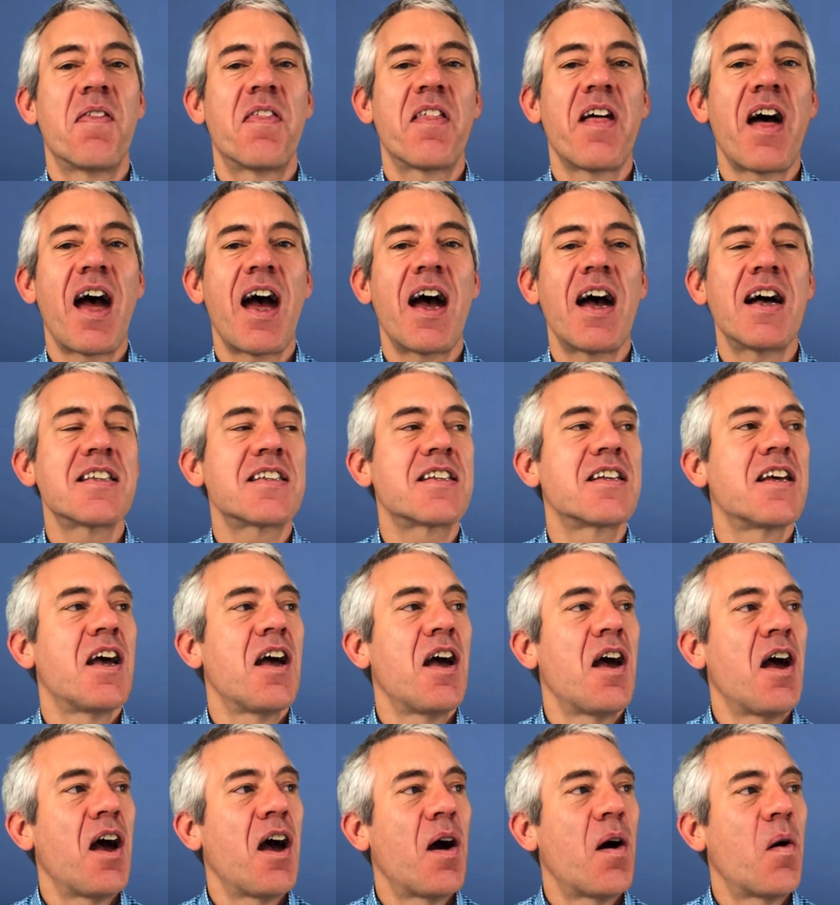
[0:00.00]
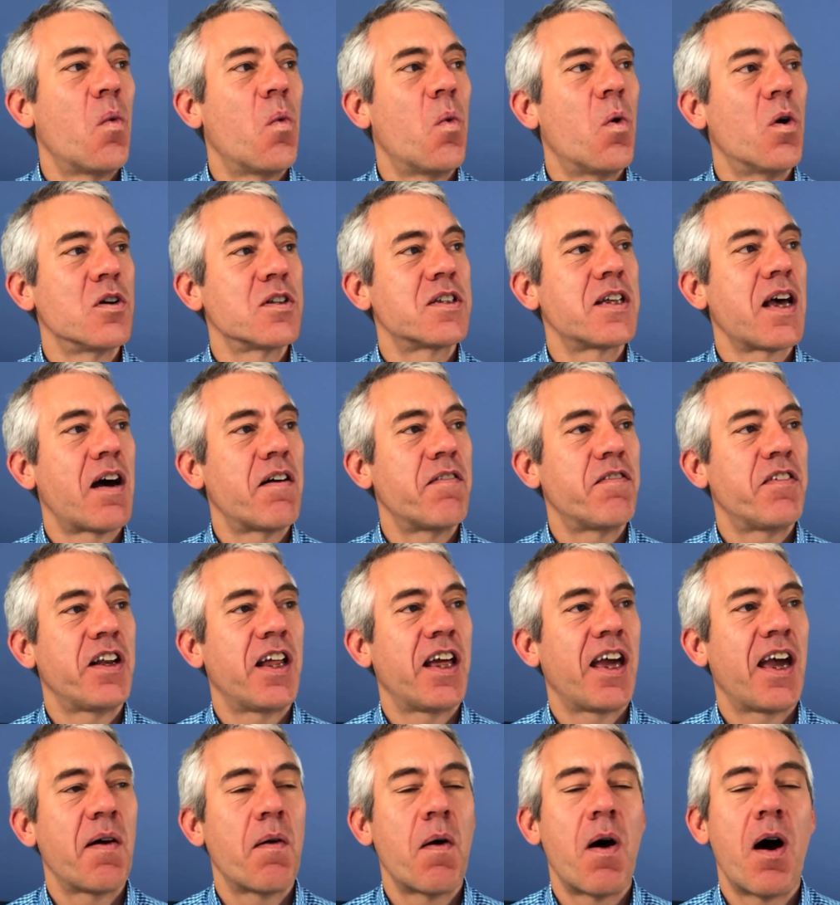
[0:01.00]
that was our
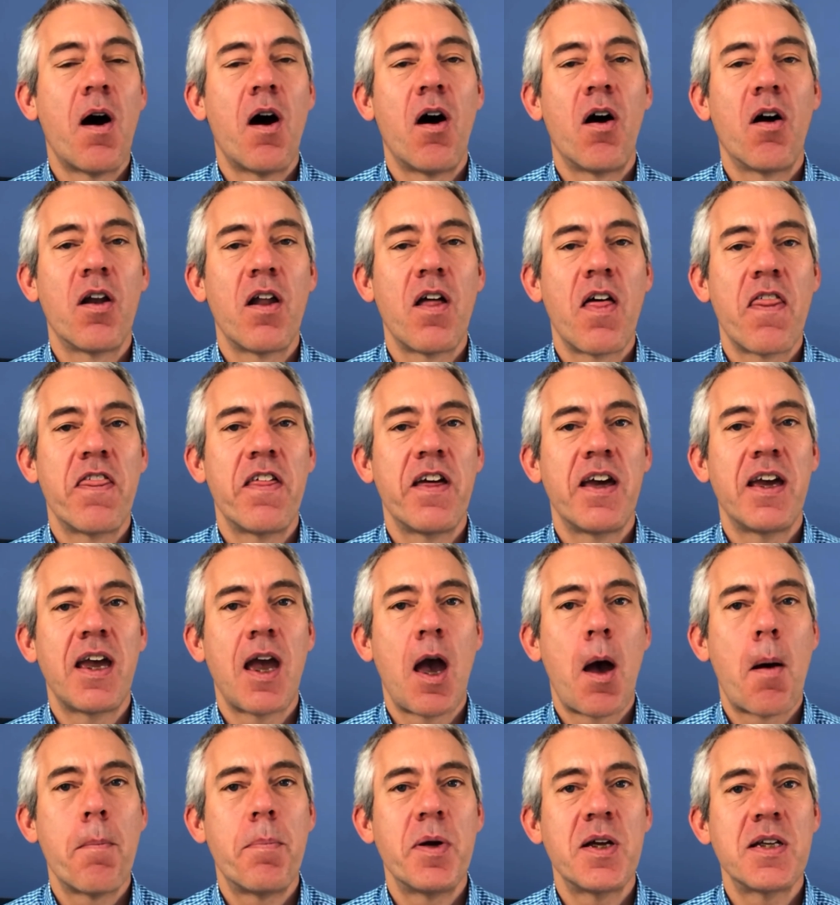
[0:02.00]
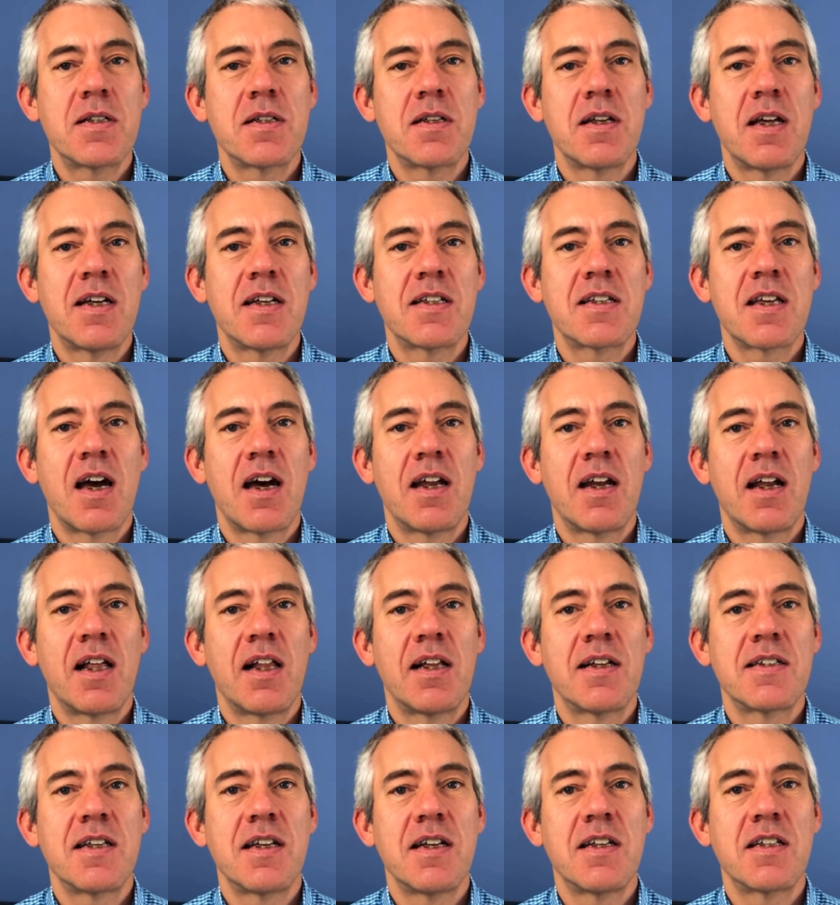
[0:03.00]
video on the business
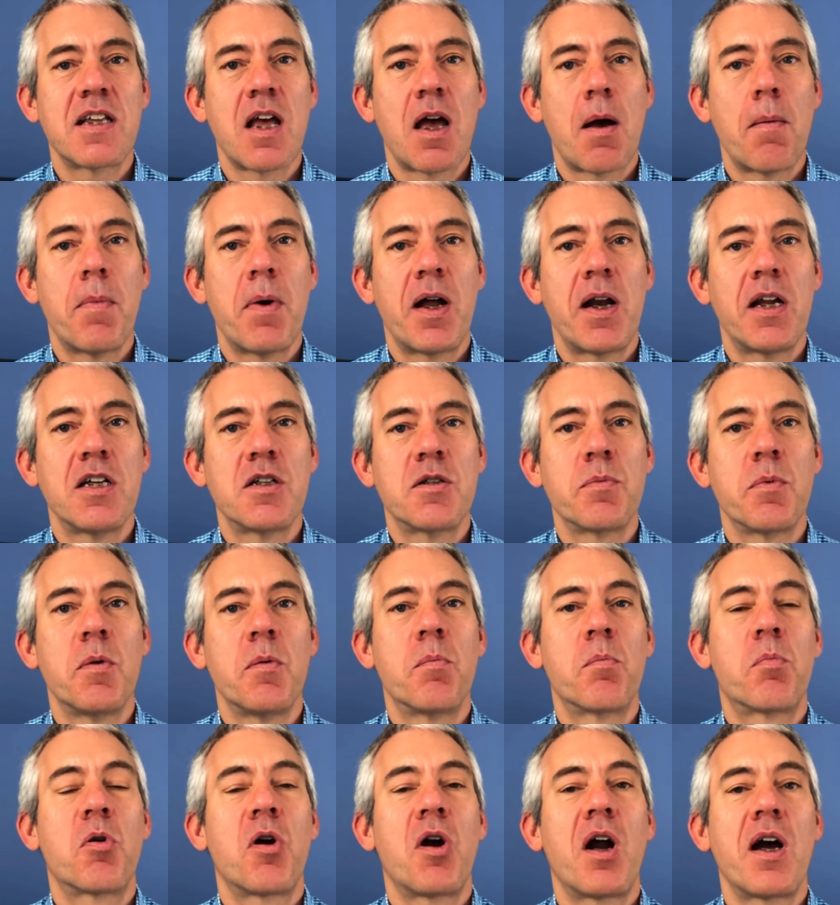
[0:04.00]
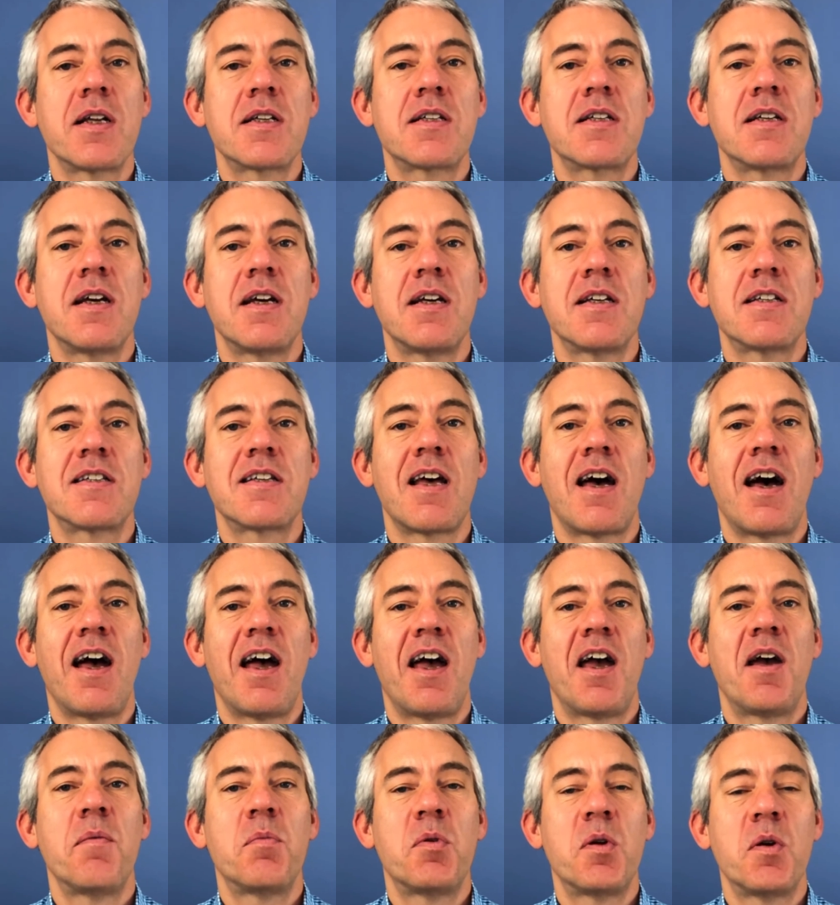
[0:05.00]
analysis management practice. I
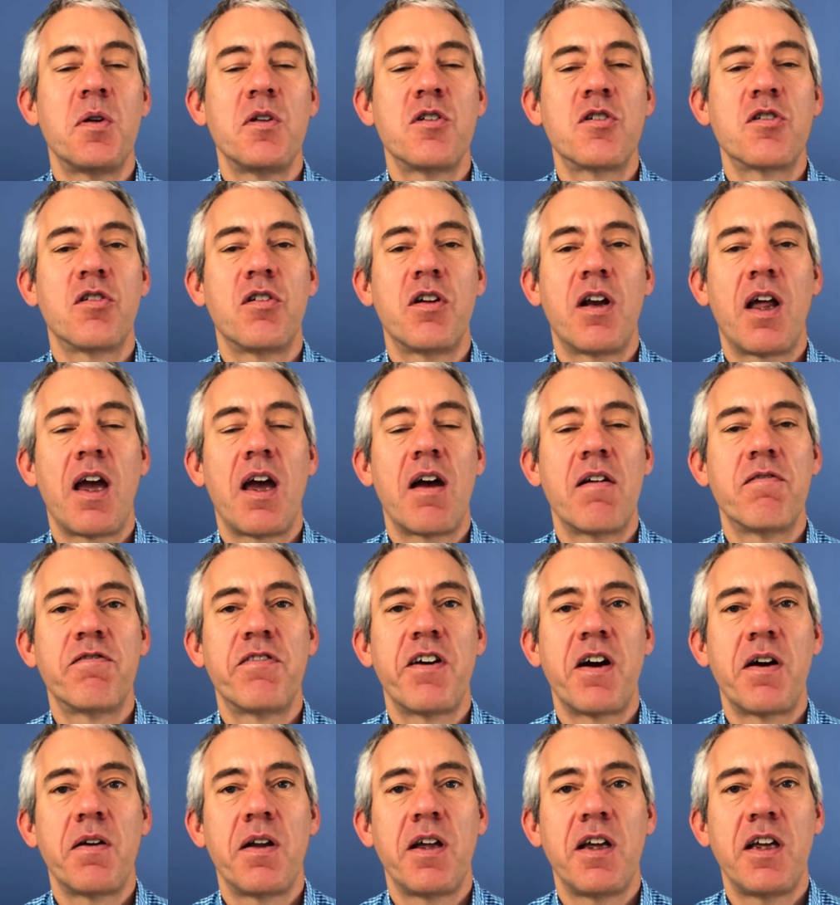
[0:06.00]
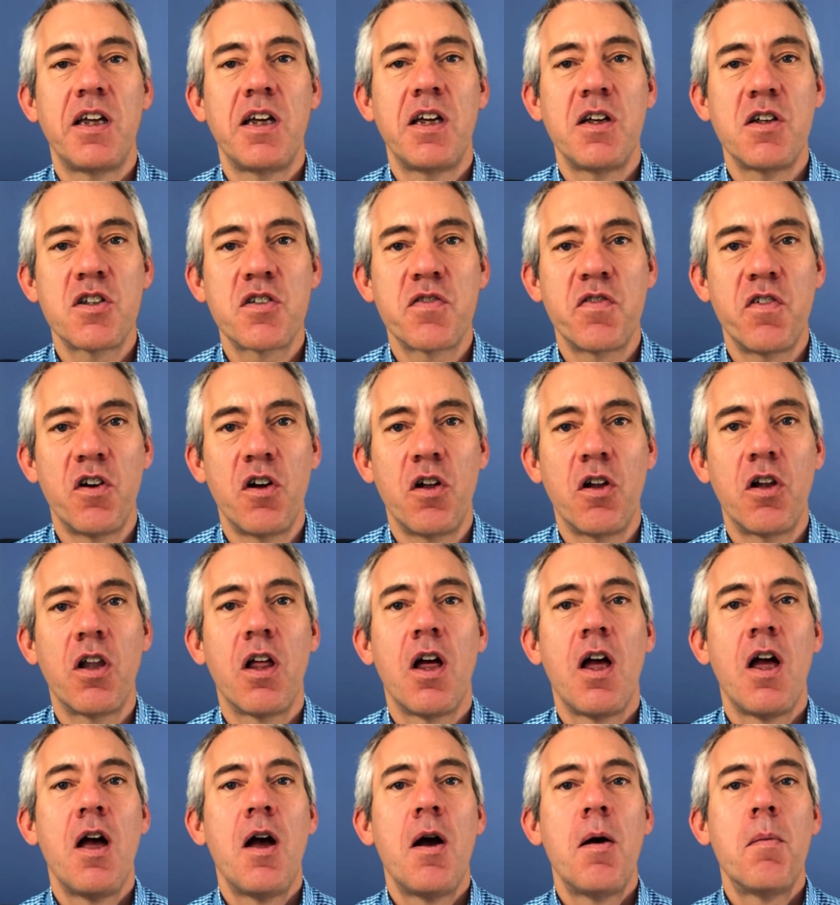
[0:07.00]
hope you enjoyed it and found it useful.
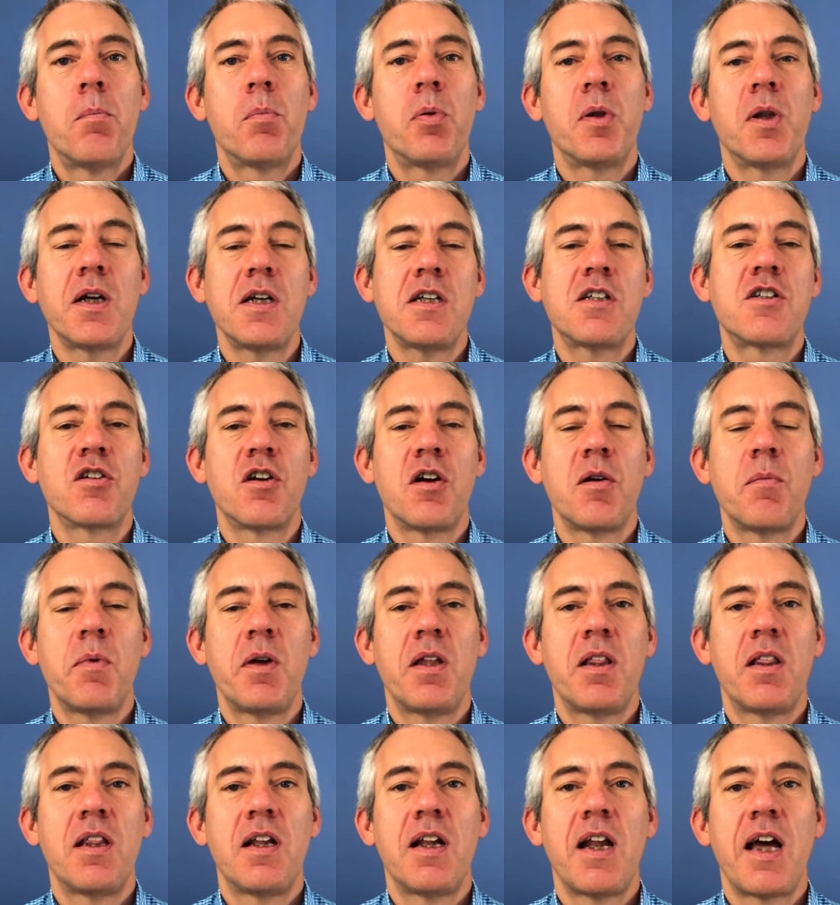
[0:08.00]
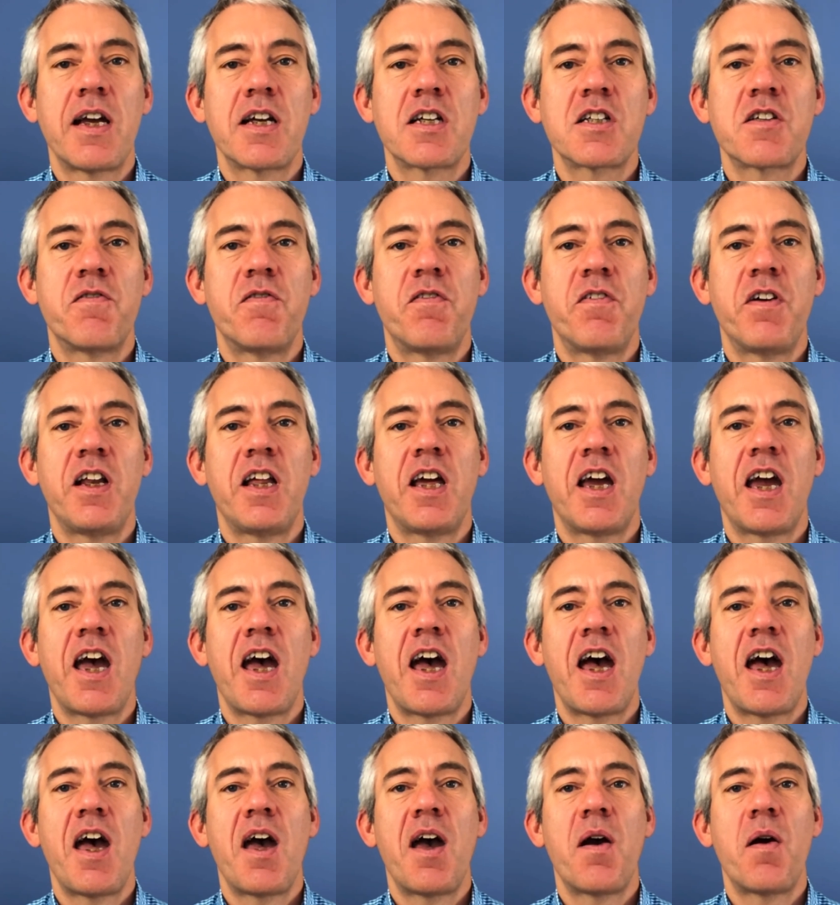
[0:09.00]
Please join me in the next
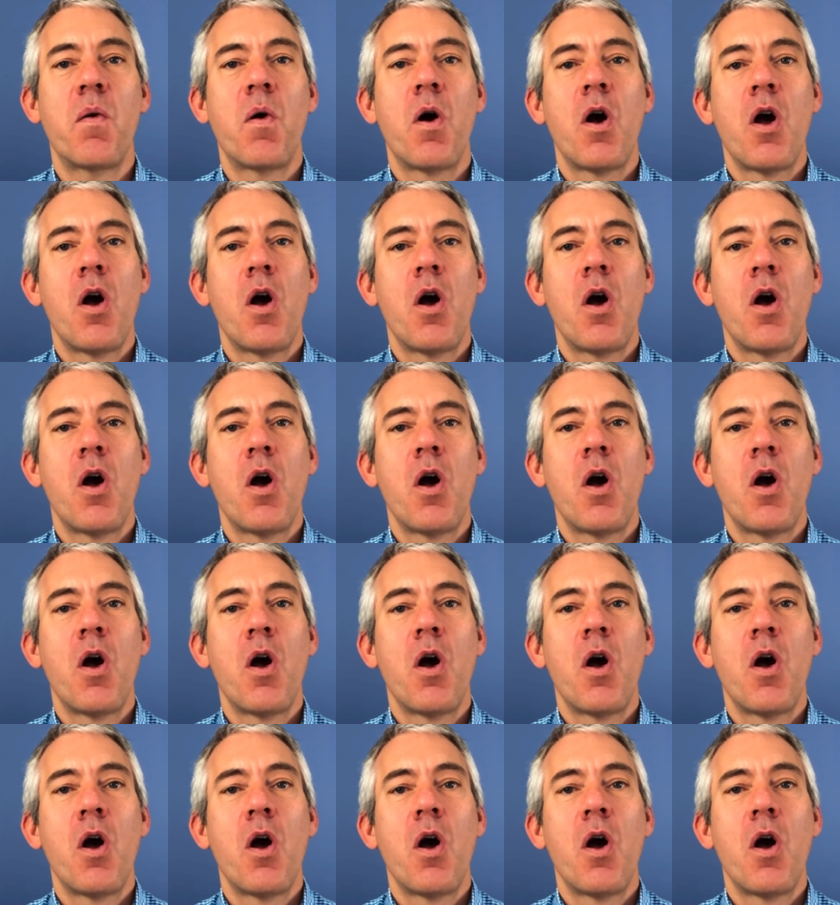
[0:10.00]
video.